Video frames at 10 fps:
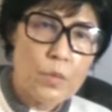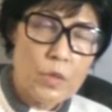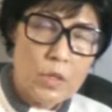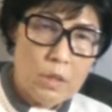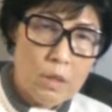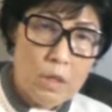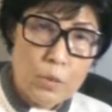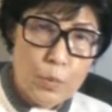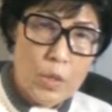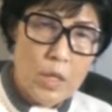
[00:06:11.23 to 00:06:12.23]
We just
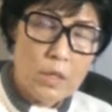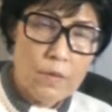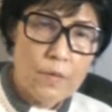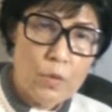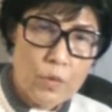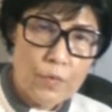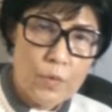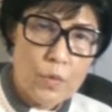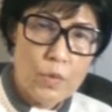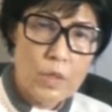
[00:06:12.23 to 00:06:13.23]
aspirate of those
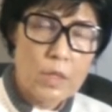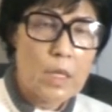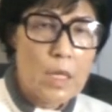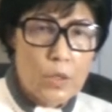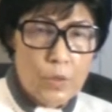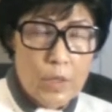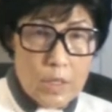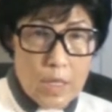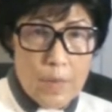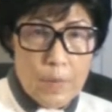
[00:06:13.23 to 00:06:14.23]
fluid to
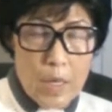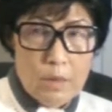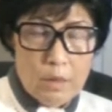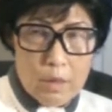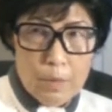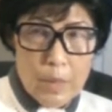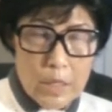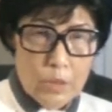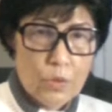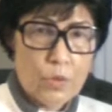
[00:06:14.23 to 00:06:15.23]
examine under the
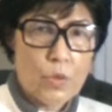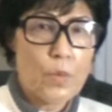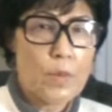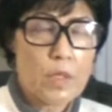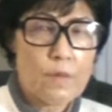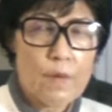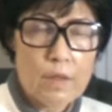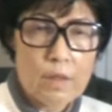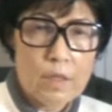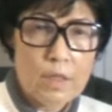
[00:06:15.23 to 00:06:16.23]
microscope, see
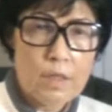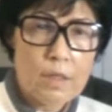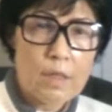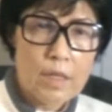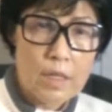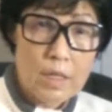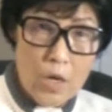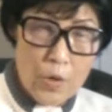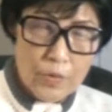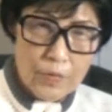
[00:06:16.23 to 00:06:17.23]
whether there's like a
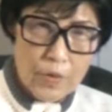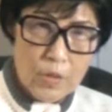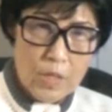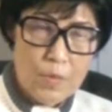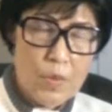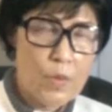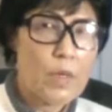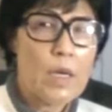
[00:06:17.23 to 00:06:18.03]
gout, for example.